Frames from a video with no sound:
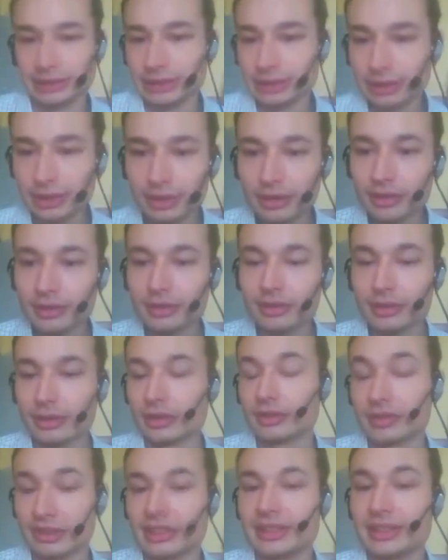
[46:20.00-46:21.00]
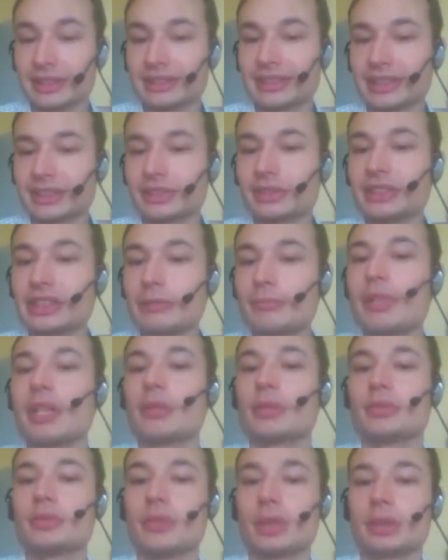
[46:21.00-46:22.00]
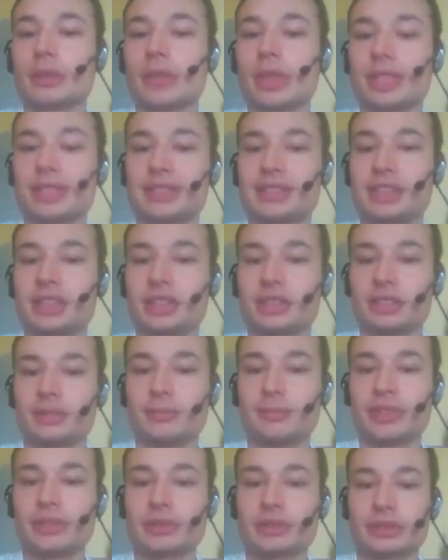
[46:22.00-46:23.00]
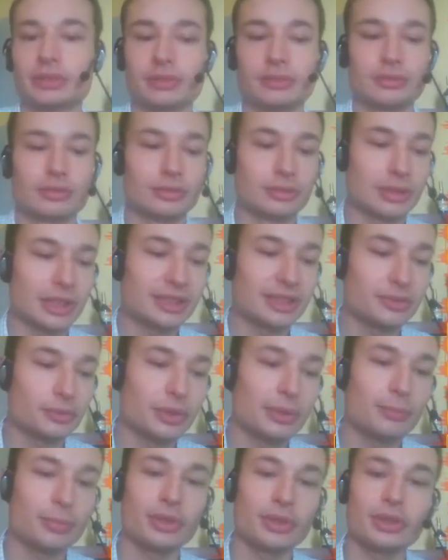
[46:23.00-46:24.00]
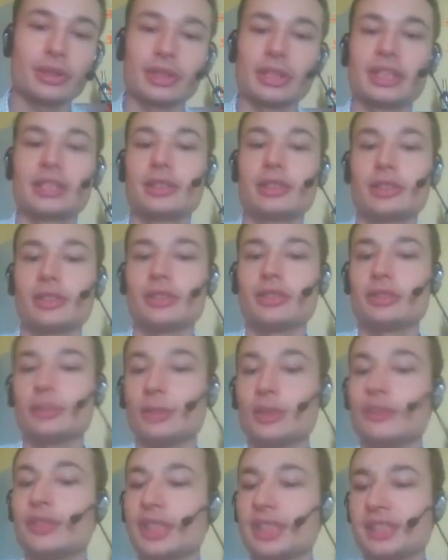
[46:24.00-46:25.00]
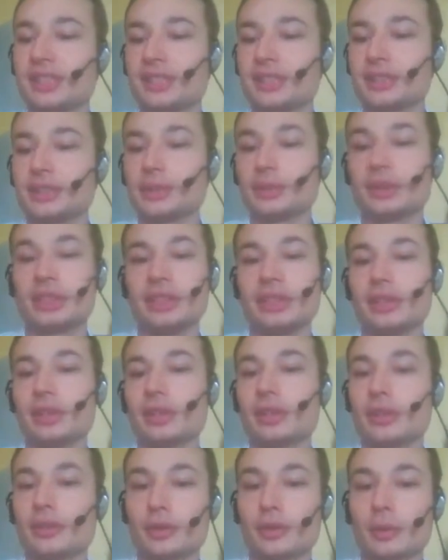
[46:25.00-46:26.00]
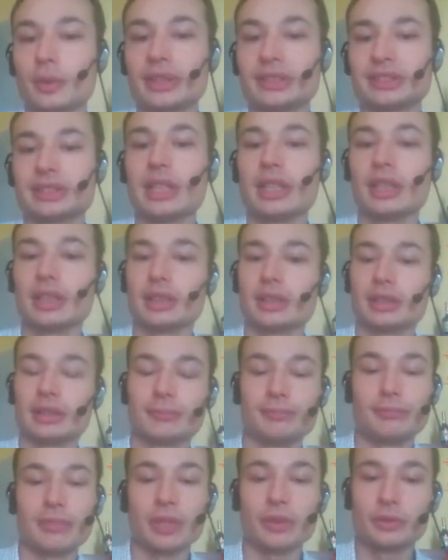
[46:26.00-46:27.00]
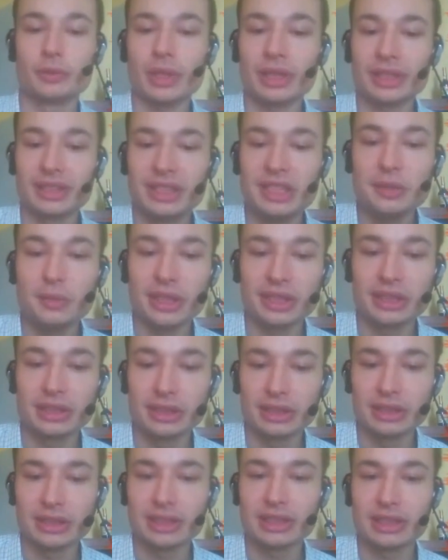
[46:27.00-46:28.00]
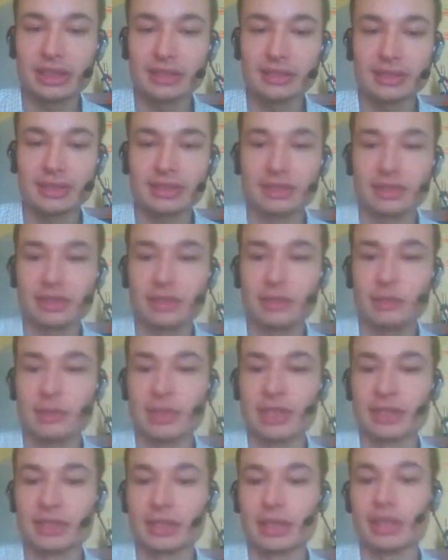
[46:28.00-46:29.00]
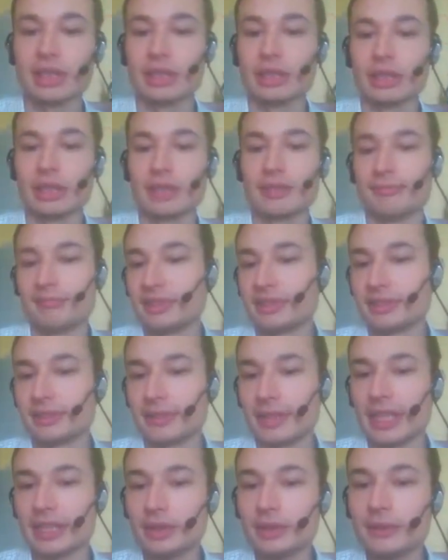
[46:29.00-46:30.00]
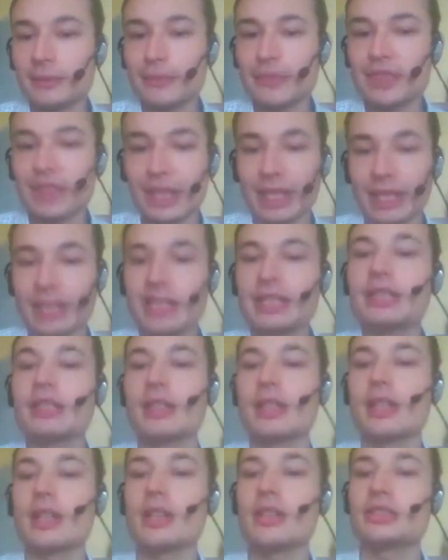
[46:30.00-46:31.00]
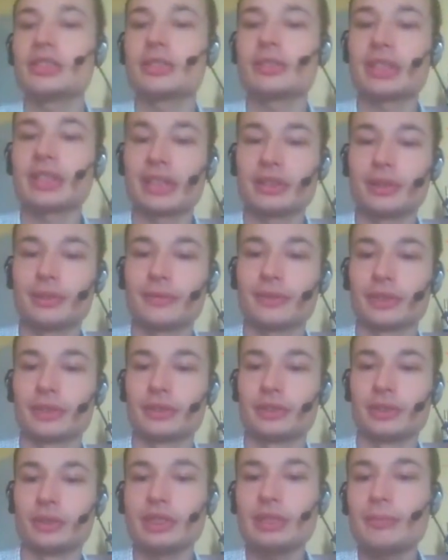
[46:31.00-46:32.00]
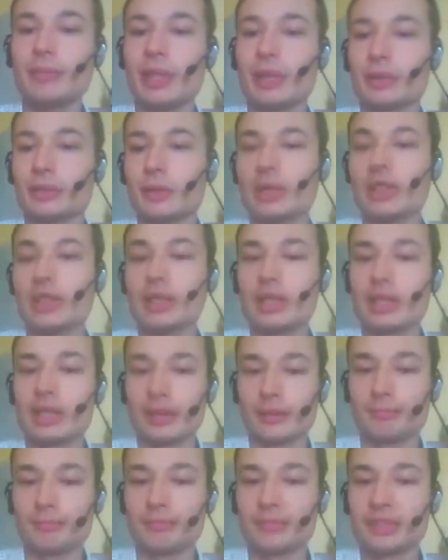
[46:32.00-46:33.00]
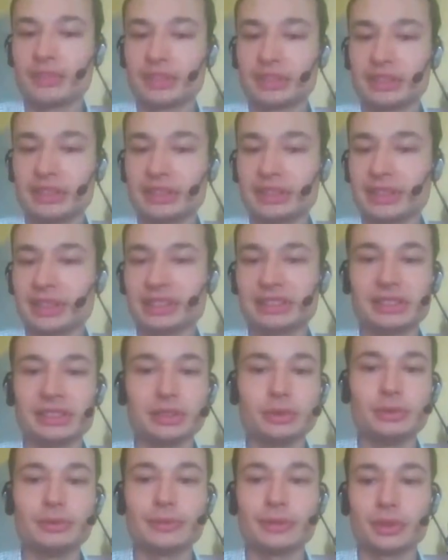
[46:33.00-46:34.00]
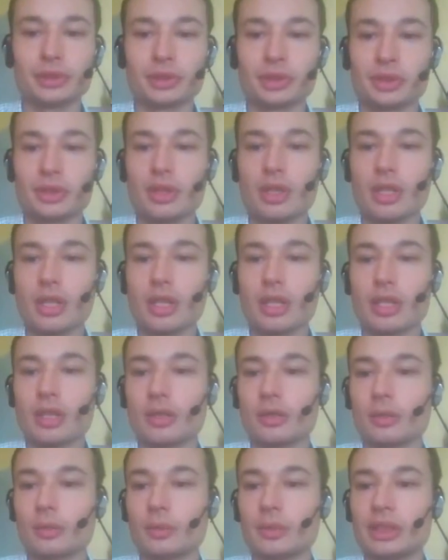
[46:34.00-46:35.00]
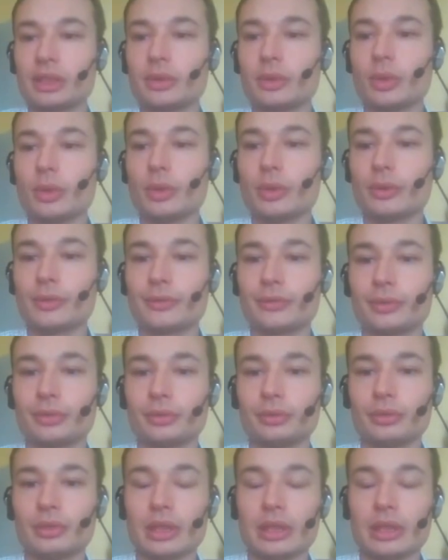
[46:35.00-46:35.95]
or that's only Baron-Noir who has the choice, because as Reaper he can't move his ACU here, otherwise Baron-Noir directly kills the enemy base. But I don't think he also can afford to do it, Baron-Noir, because this ACU for sure will go through